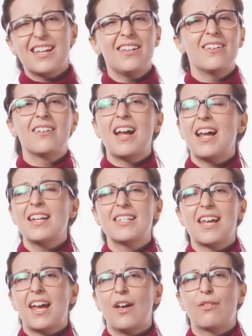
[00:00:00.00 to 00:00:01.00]
say you're not
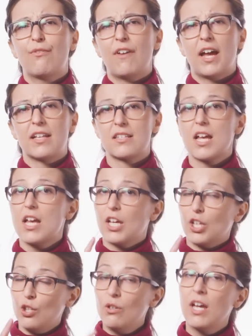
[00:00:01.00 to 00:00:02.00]
into health fads.
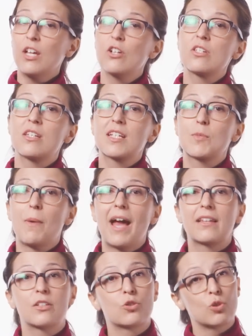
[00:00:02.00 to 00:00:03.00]
You get your
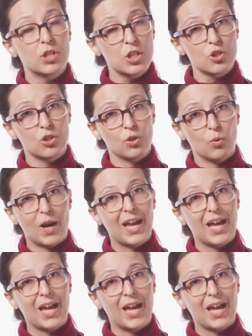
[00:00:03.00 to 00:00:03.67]
six-pack the traditional